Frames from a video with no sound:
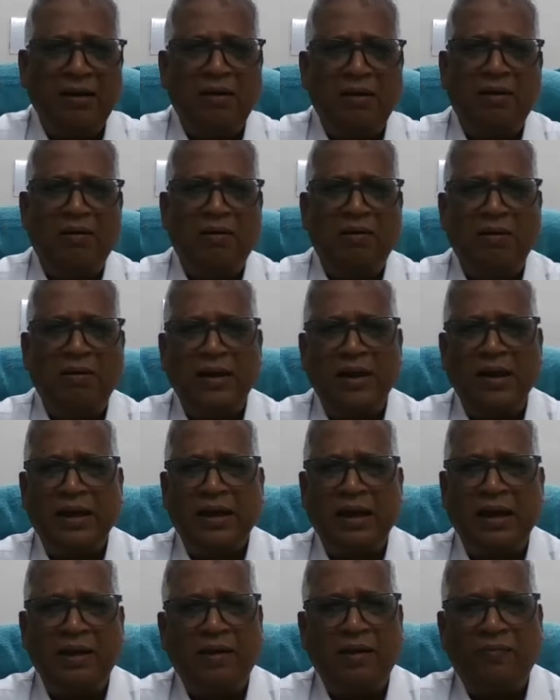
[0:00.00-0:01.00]
a
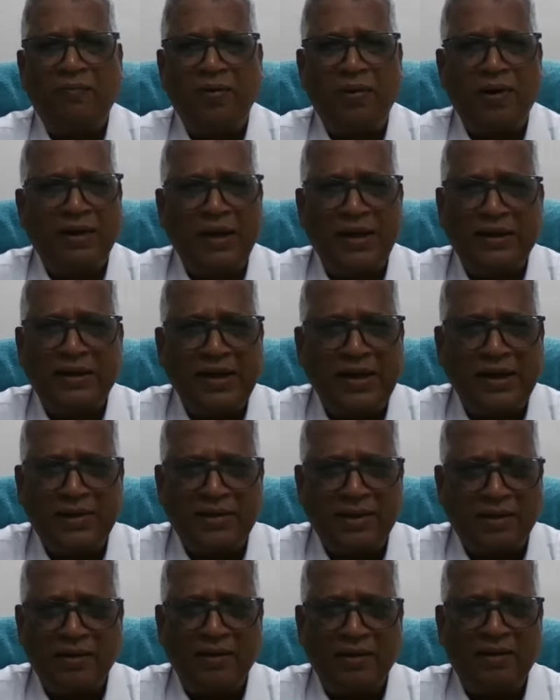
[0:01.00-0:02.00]
kind of a
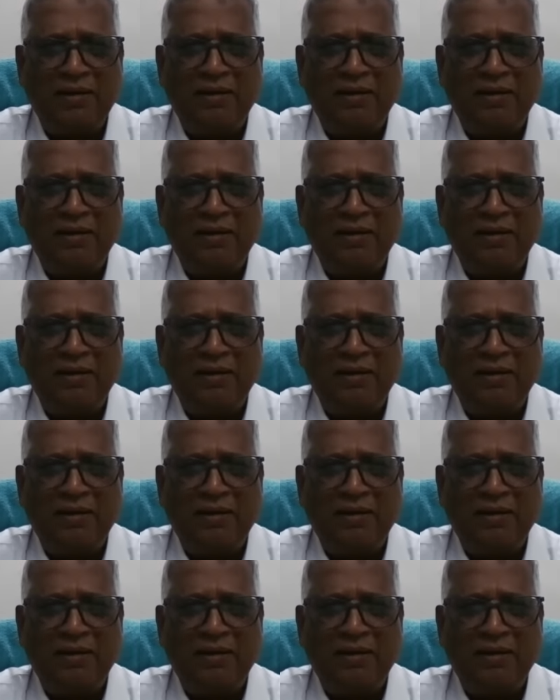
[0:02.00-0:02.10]
dictator,